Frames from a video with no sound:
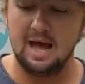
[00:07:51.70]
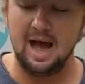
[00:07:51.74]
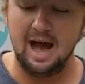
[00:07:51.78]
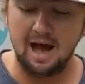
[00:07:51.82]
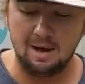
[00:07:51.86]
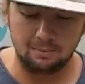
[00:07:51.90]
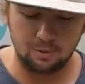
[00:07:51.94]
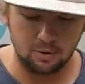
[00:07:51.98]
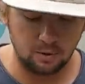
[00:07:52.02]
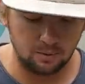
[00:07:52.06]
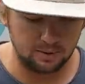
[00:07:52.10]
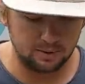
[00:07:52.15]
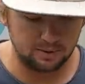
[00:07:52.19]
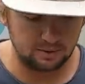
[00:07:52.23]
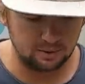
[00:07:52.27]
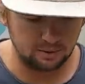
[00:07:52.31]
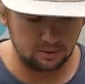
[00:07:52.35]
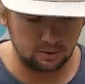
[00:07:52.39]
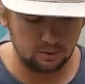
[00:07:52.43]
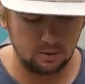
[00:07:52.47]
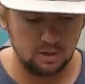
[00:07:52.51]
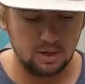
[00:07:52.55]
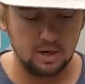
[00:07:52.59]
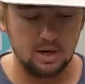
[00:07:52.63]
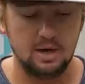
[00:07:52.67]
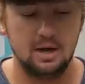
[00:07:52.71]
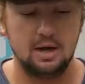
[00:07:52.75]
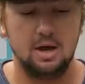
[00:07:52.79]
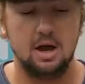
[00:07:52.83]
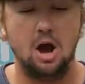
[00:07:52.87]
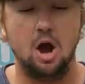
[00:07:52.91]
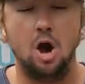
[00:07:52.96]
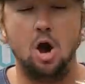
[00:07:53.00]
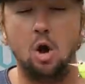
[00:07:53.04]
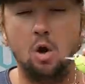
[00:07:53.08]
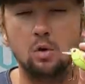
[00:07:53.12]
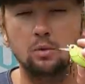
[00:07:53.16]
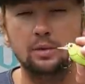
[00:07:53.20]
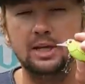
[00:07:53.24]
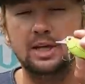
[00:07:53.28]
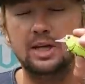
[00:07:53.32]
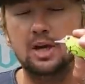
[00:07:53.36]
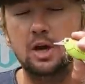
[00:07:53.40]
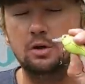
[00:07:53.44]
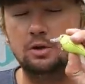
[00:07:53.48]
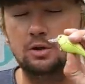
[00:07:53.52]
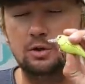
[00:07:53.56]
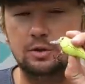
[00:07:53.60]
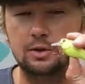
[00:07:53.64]
I'm going to only
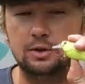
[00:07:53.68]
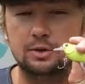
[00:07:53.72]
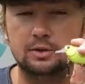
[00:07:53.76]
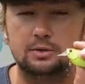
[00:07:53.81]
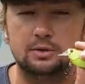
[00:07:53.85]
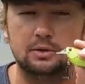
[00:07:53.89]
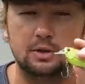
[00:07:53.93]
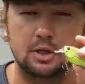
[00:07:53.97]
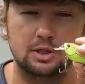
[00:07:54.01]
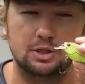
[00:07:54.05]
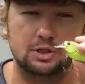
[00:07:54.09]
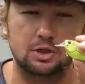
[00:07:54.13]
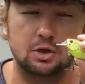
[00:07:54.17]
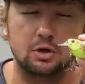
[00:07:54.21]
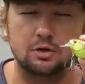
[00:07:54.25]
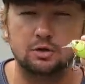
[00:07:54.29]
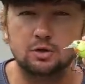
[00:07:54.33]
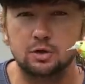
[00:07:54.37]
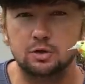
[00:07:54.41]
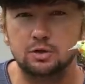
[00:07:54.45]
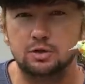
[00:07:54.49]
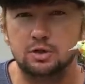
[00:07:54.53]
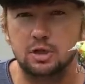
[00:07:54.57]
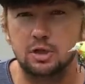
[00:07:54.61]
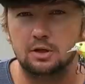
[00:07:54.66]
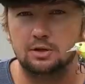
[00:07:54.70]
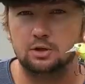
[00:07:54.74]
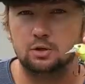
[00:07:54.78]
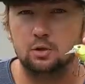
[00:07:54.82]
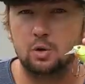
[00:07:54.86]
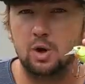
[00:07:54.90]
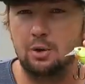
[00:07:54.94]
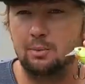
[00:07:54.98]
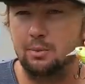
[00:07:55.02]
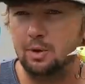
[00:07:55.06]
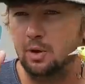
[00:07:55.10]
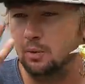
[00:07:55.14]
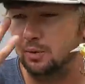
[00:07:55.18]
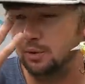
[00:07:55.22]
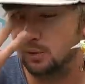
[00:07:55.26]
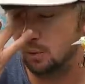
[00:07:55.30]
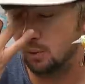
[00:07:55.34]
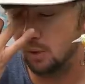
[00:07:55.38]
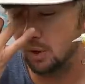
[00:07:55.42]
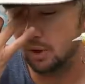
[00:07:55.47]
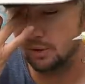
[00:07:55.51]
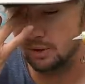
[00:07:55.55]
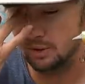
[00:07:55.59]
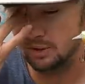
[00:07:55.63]
go to a chartreuse color square bill when the
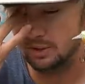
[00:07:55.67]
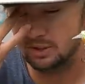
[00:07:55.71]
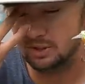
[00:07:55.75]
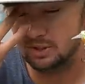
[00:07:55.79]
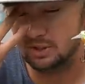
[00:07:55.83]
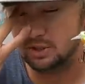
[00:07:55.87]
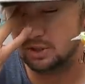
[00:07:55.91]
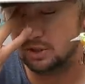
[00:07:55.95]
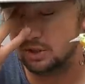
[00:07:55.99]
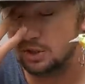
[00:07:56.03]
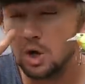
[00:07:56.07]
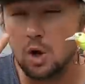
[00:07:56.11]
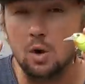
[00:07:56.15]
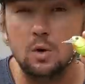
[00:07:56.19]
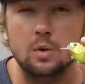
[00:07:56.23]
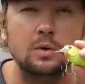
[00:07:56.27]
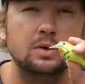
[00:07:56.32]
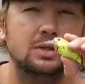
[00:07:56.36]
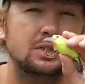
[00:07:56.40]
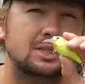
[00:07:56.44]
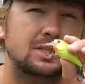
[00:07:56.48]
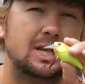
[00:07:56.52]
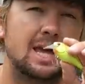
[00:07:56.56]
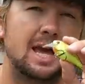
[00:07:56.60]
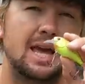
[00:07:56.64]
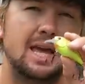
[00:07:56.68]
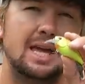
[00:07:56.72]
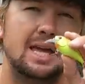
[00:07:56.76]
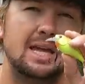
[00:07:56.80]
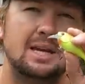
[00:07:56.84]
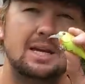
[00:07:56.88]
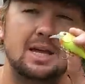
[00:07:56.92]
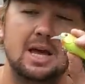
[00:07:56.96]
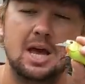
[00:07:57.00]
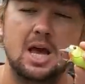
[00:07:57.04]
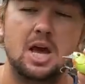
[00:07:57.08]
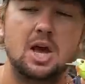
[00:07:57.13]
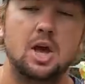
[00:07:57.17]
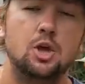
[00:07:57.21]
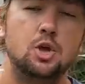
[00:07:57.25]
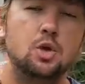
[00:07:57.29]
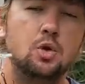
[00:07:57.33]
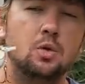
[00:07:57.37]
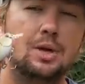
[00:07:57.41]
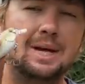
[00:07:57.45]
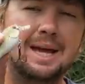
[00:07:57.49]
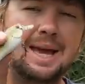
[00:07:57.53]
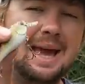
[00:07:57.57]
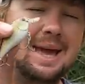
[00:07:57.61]
water is so stained
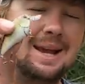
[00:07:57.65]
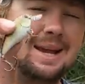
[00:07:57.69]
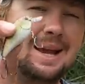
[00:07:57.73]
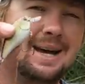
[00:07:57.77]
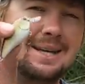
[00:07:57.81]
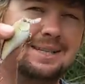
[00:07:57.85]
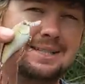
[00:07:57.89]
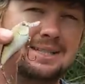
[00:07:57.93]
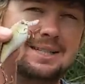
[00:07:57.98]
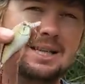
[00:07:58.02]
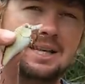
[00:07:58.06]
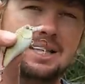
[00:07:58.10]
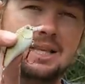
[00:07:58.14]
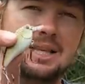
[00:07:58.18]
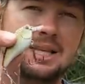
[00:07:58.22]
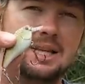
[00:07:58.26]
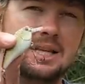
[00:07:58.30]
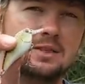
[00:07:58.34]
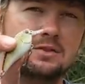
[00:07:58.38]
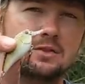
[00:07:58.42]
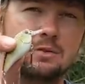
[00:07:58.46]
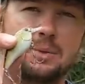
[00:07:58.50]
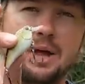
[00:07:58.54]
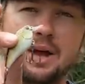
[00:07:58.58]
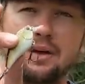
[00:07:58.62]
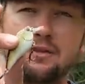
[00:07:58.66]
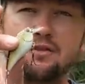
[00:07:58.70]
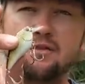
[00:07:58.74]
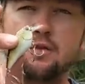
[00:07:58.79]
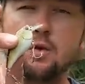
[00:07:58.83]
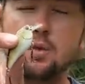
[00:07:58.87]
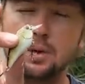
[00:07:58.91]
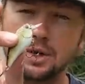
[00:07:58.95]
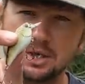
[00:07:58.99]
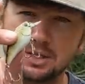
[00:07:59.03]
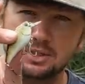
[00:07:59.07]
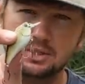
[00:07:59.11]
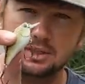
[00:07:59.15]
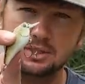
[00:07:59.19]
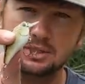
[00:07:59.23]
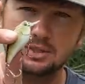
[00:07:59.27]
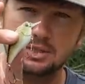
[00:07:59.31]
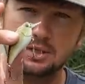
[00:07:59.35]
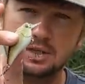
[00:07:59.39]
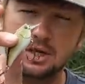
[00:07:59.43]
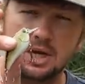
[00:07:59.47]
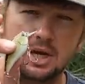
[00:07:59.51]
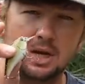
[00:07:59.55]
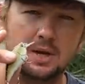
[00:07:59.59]
you cannot see this from like 4
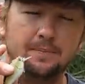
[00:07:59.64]
inches.